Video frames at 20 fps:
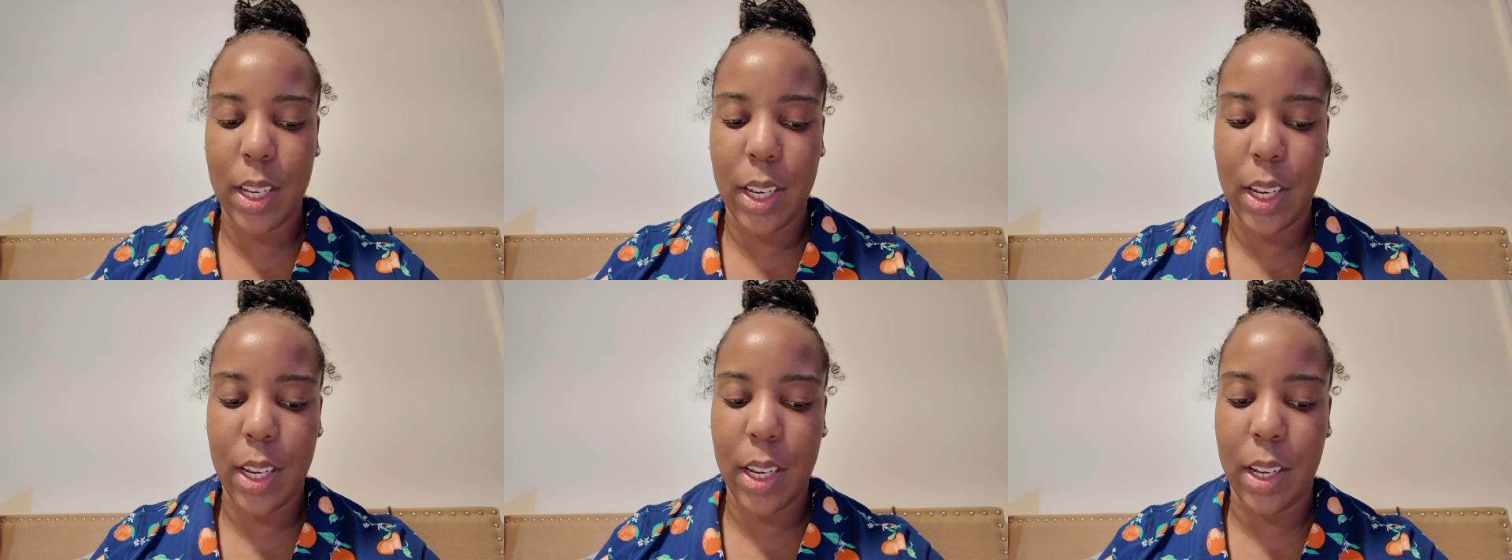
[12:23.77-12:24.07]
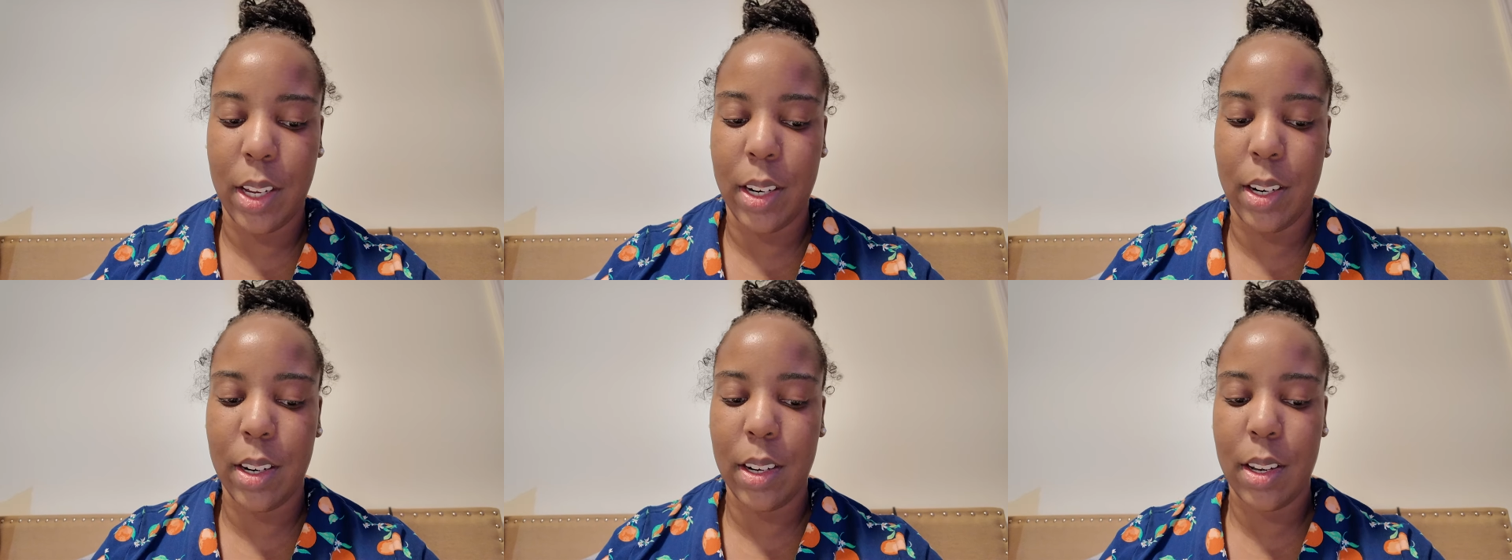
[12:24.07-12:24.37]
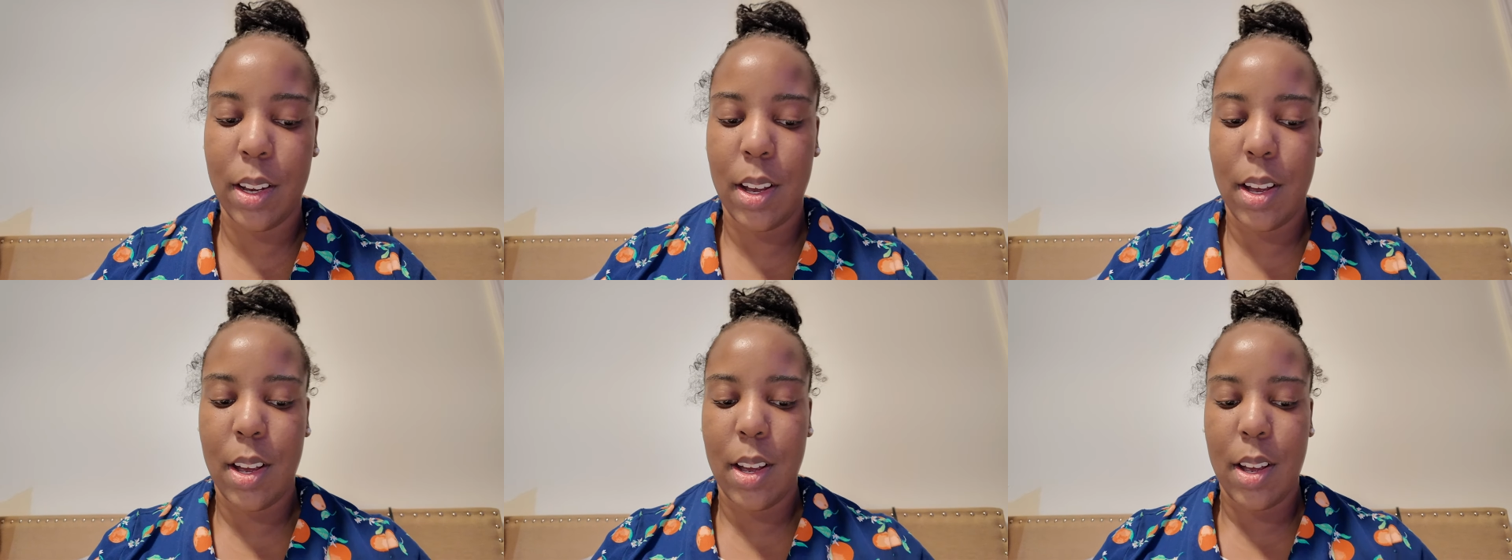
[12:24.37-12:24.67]
And
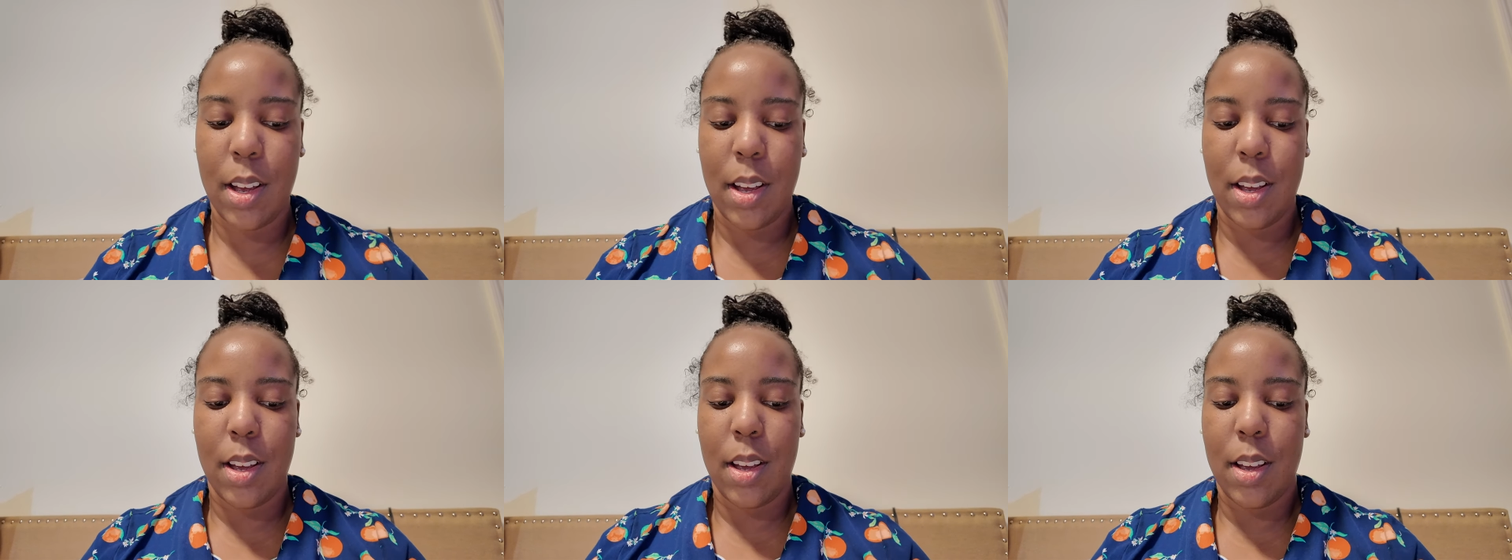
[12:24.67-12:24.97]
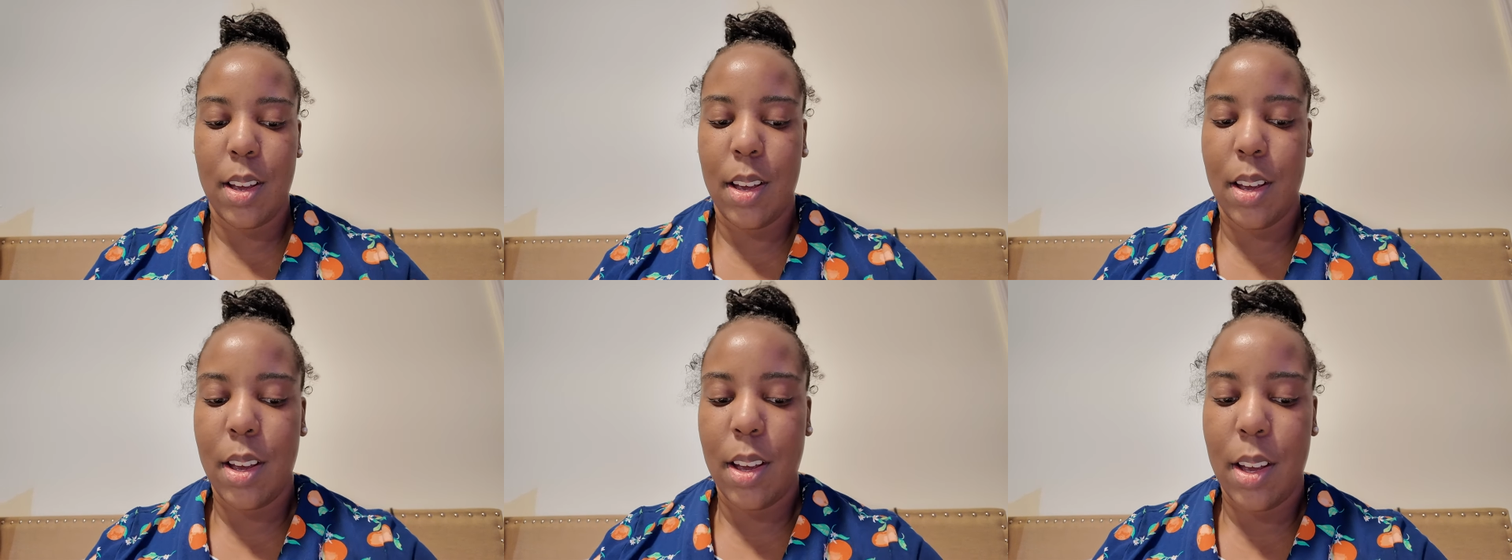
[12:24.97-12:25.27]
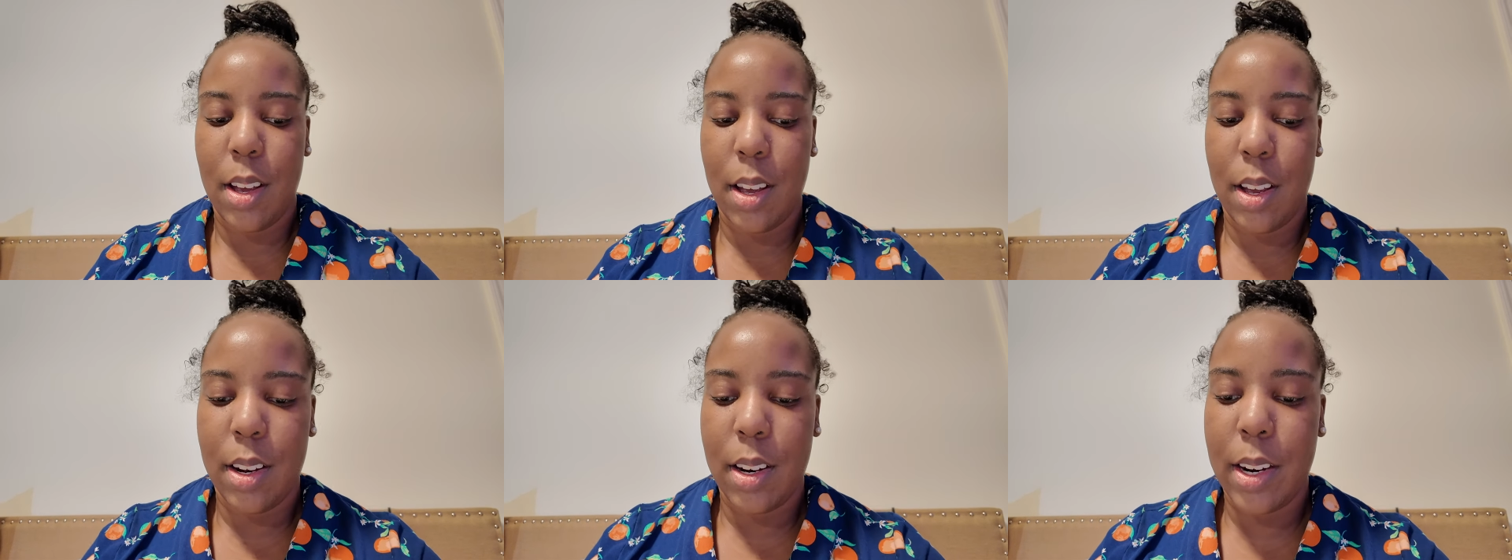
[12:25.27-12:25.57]

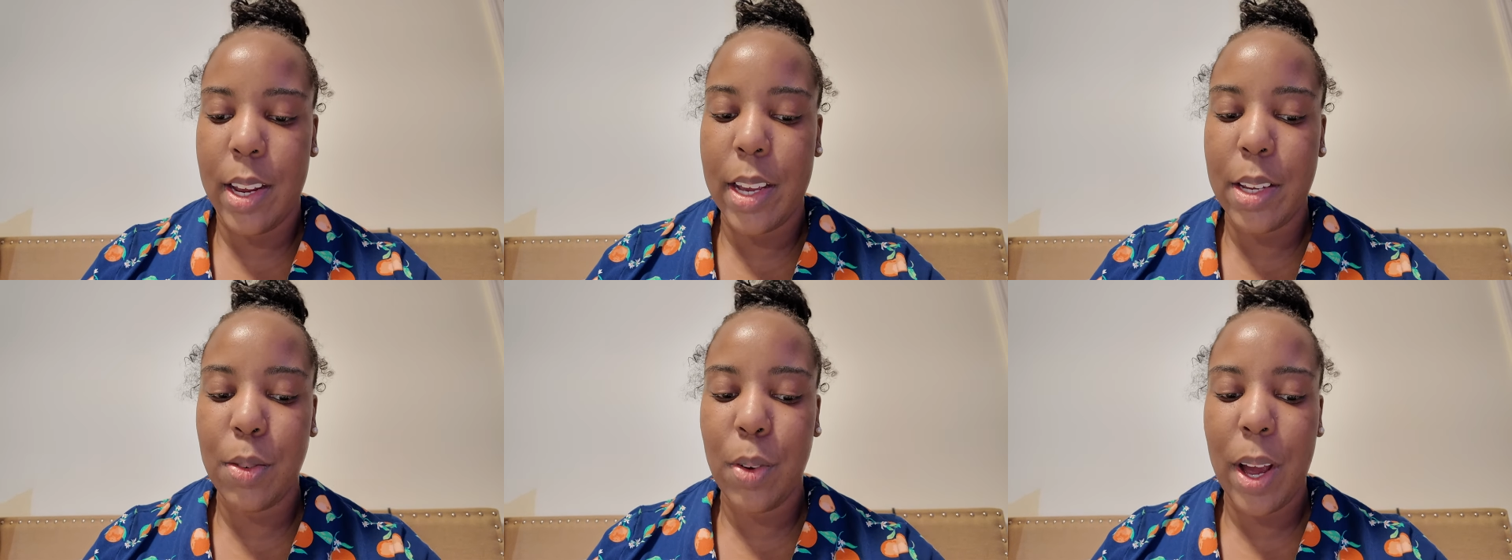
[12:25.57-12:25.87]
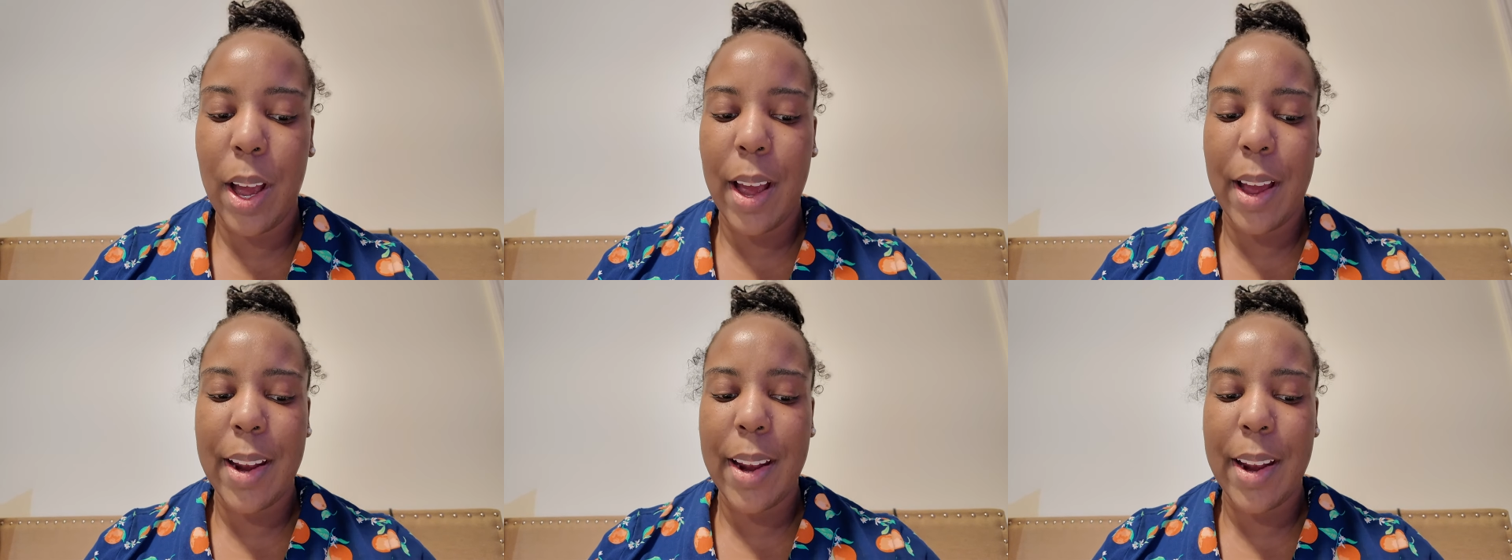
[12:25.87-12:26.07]
that's why,